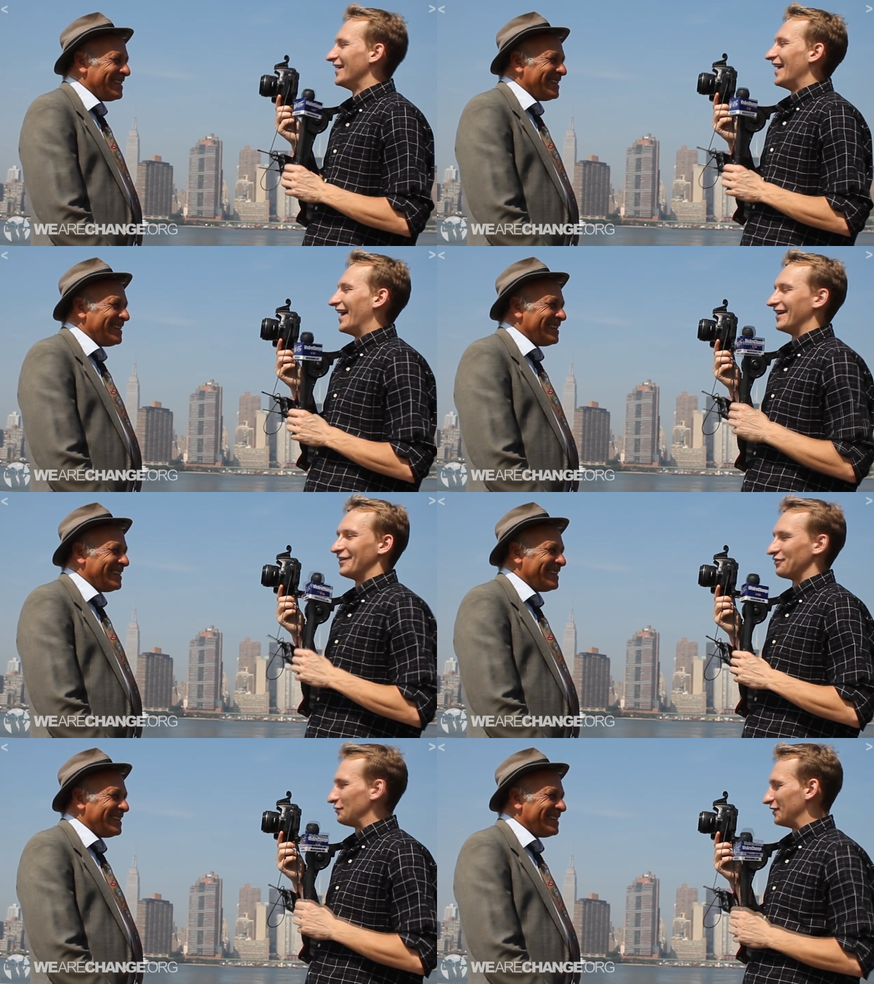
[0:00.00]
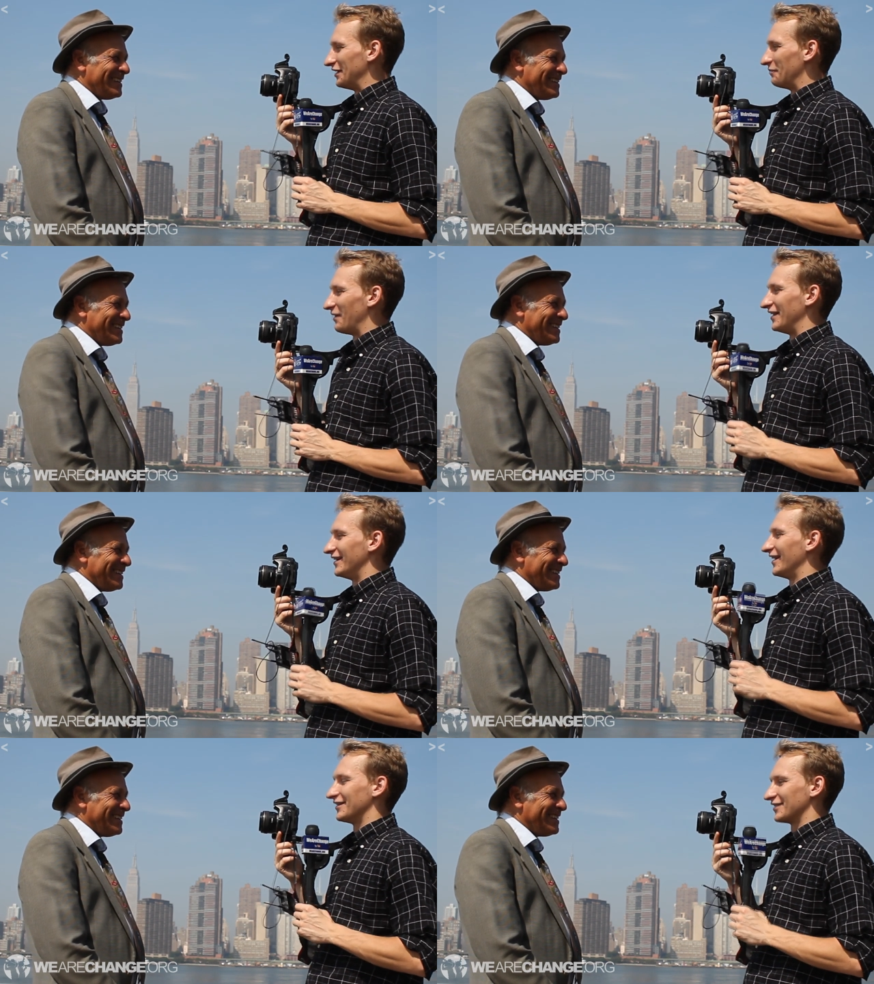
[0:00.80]
Speaker 1: And I definitely went independent,
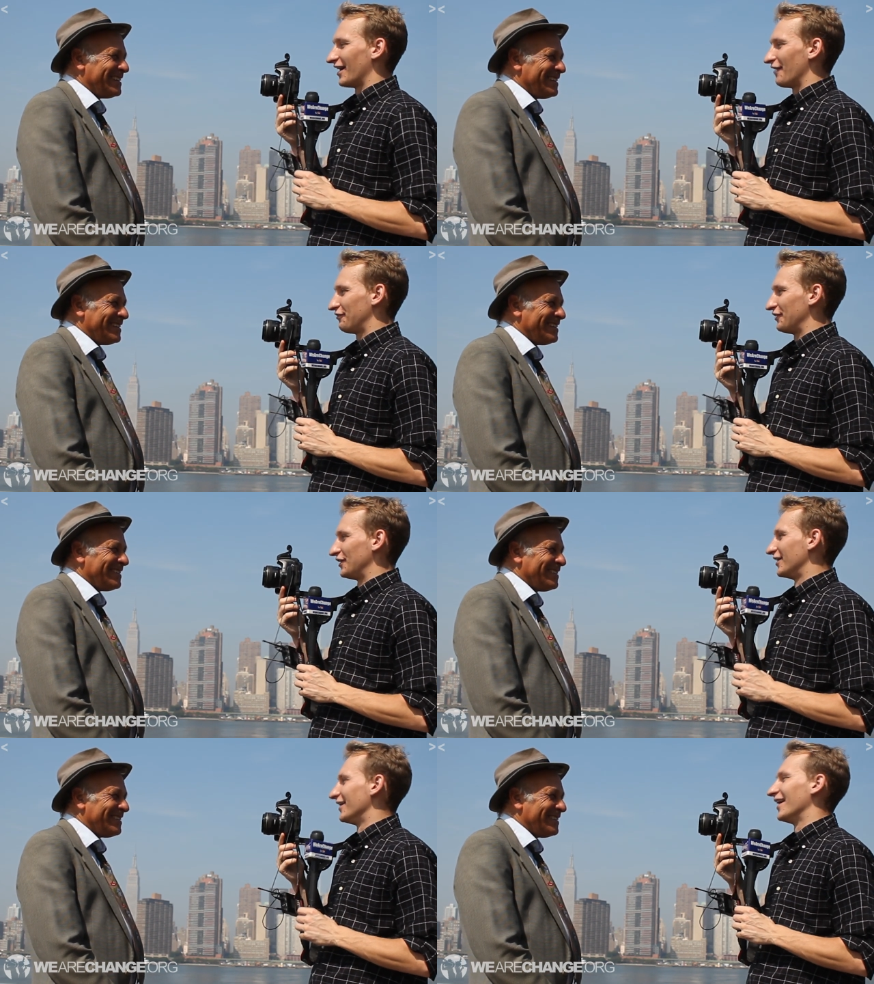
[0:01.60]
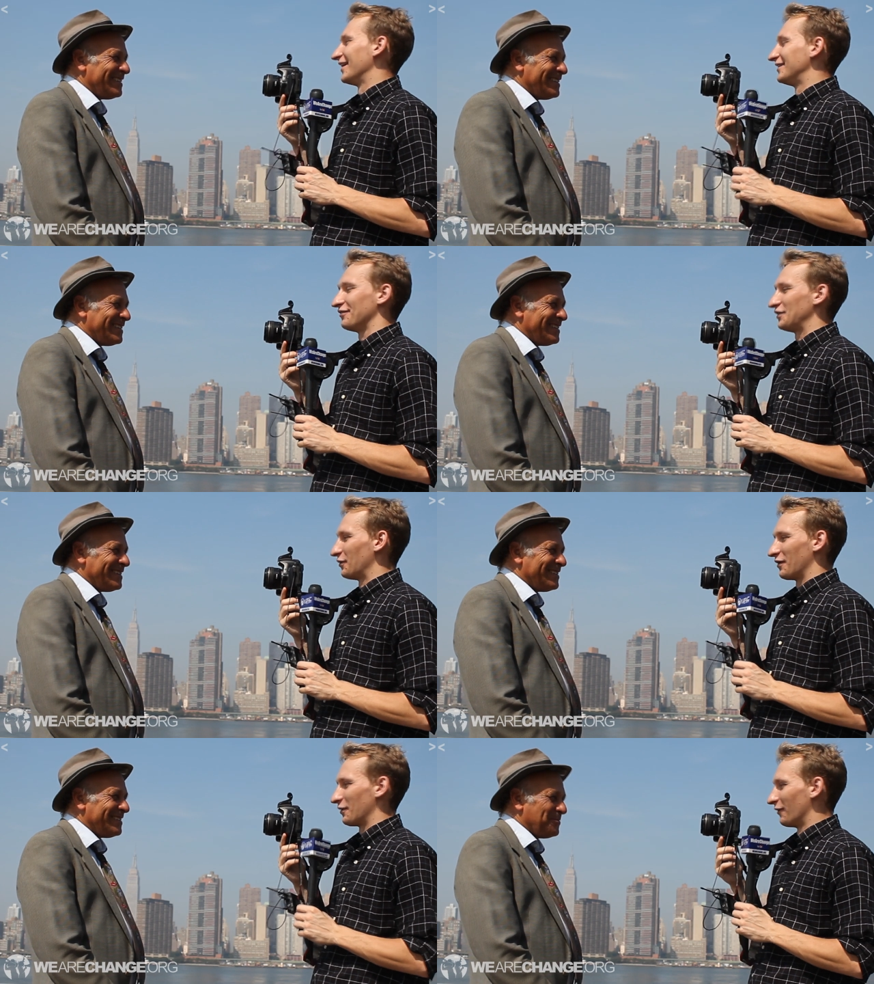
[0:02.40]
and it's a lot freer, and I definitely don't
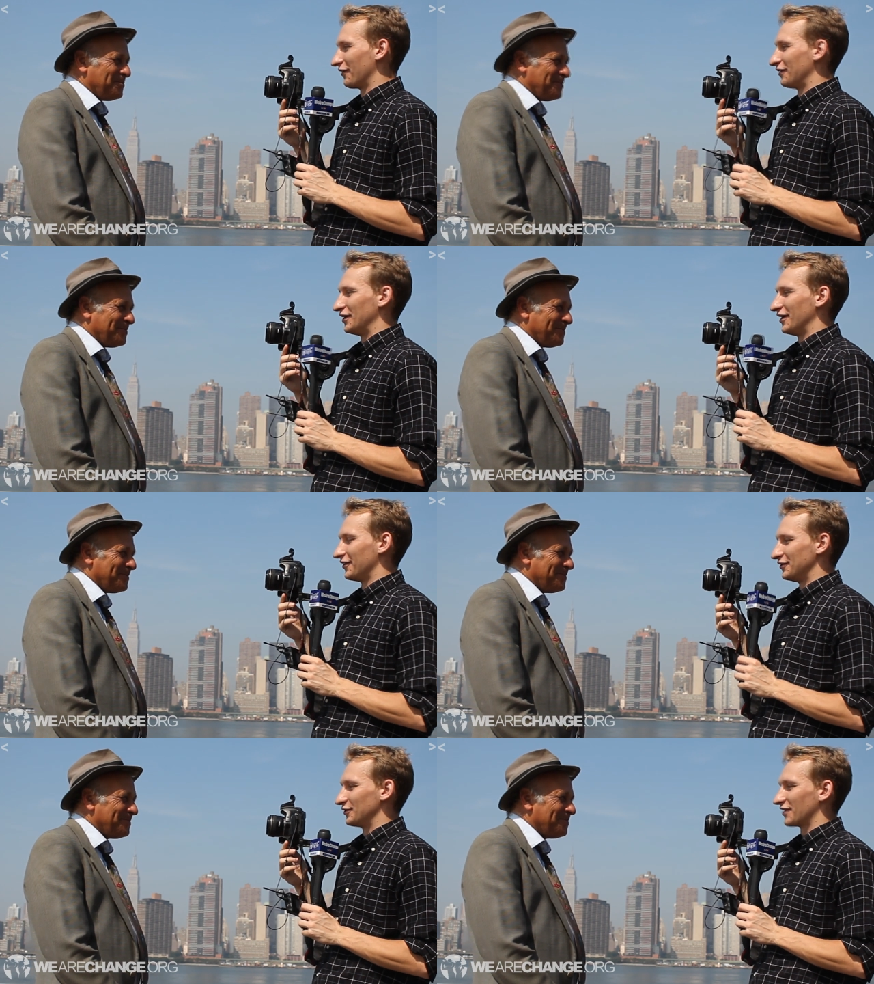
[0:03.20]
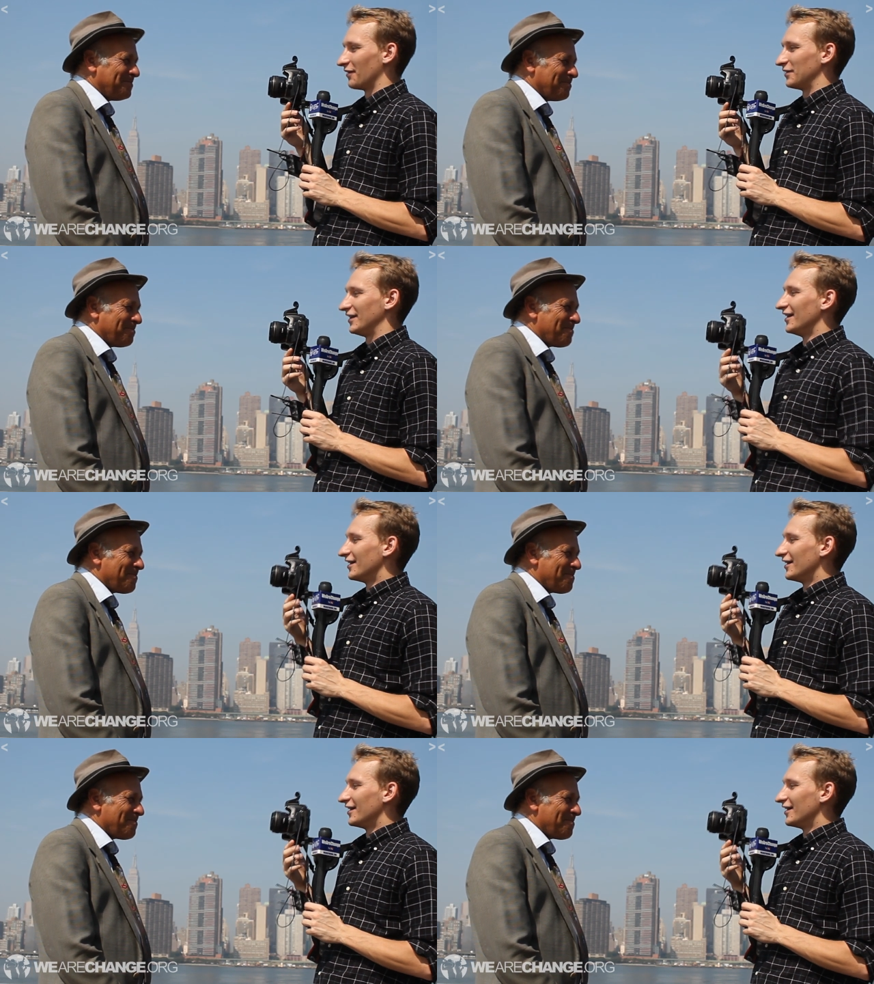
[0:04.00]
want to work for any other news company.